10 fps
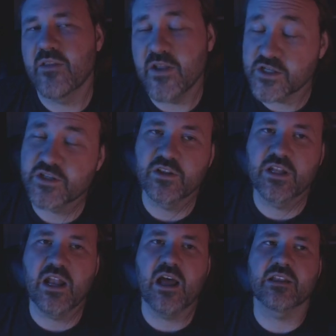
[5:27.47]
they're
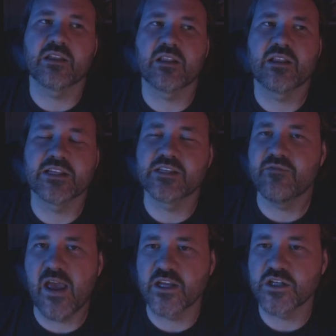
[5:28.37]
certainly not
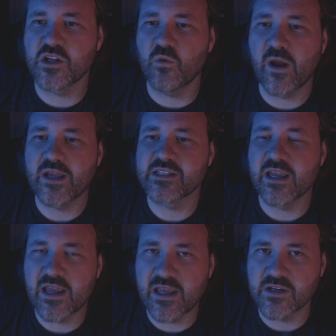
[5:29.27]
disadvantaged in the way,
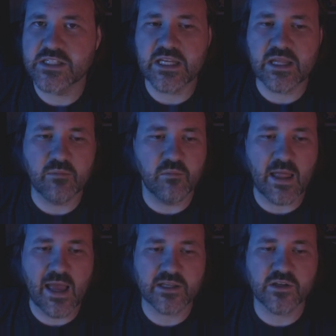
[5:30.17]
say, inner city
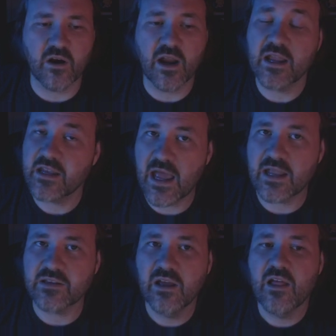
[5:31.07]
blacks are, and
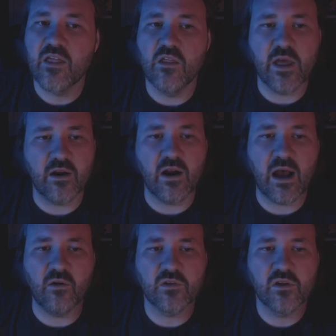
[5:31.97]
yet they are
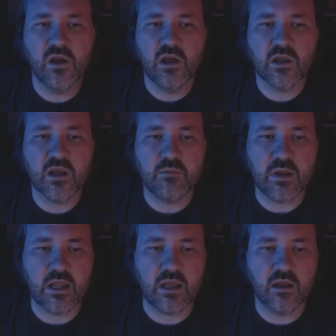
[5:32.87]
out
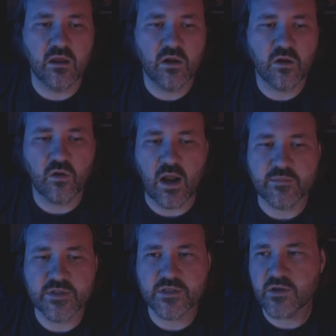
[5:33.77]
committing crimes.